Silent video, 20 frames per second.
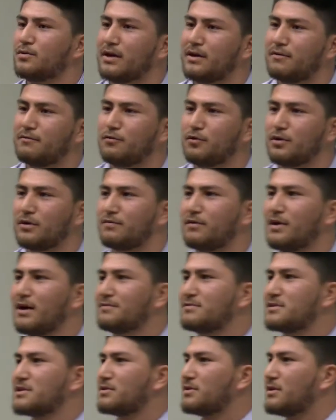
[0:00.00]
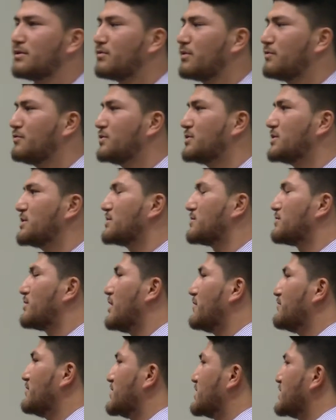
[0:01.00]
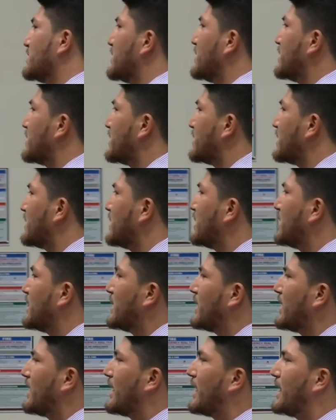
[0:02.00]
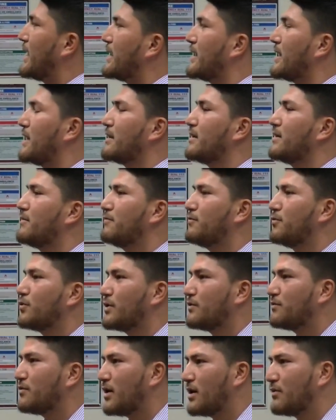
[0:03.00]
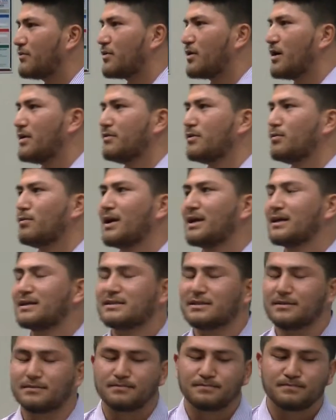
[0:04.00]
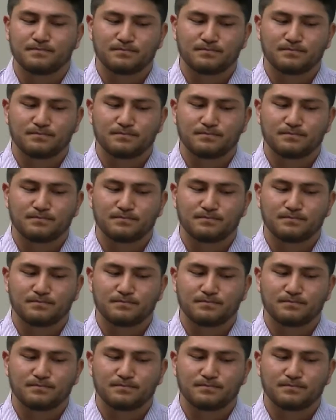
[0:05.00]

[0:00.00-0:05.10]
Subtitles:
We had 45 Syrian refugees arrive in Dunedin and another 45 arrive in Wellington.